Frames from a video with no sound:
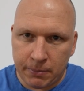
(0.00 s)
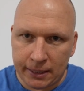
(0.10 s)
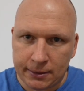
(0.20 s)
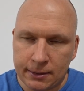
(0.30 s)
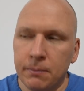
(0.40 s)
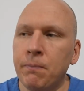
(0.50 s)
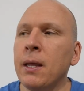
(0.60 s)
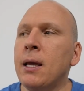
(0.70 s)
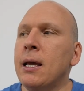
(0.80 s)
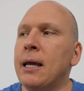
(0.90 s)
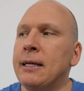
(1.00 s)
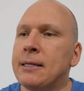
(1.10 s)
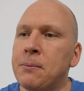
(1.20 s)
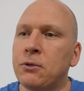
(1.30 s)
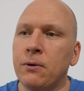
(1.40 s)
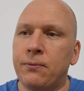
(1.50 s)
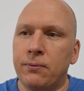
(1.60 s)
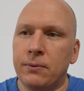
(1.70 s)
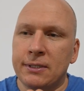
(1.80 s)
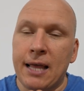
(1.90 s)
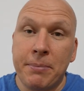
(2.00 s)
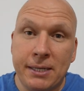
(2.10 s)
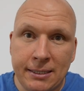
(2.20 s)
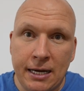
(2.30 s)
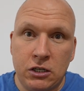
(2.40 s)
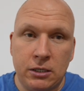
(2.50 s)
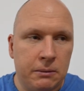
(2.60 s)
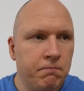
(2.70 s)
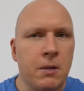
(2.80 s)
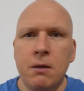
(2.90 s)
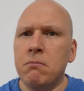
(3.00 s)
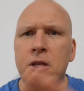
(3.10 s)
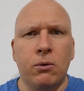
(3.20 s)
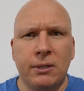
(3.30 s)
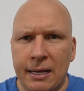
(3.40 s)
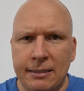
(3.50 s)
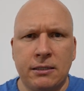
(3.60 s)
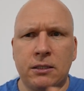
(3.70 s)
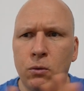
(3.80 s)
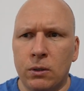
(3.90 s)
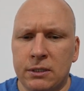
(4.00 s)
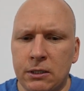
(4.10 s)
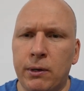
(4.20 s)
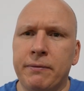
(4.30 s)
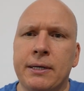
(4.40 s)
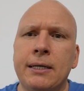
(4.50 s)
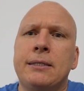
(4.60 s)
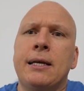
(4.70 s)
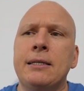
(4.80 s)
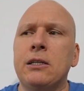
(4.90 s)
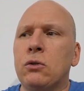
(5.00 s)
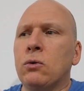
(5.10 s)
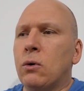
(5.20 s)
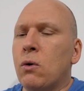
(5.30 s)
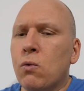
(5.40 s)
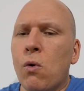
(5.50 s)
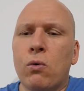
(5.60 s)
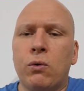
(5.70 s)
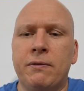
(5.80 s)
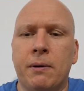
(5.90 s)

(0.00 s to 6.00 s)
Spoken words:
better. In terms of stabilization, no tests whatsoever. It's easy to walk with a